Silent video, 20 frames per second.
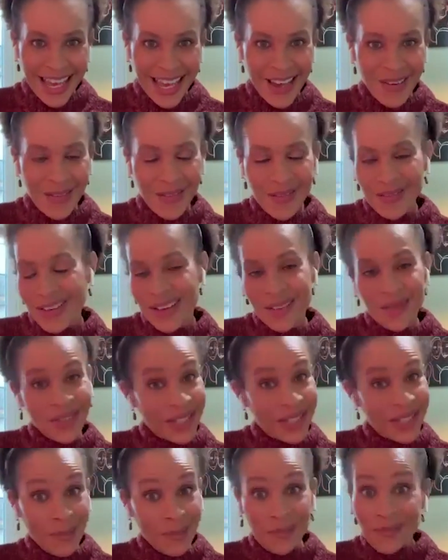
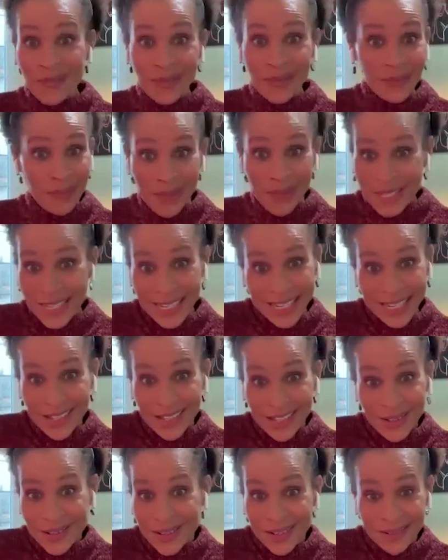of some
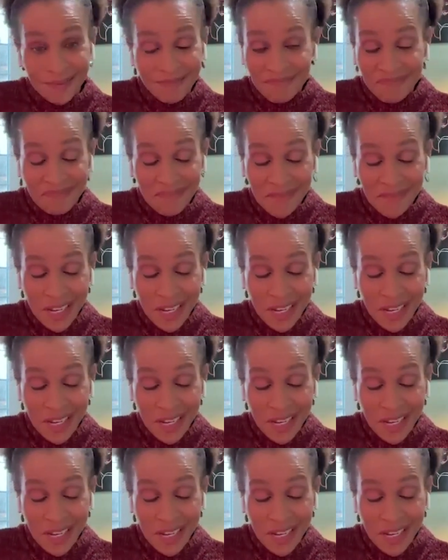particular,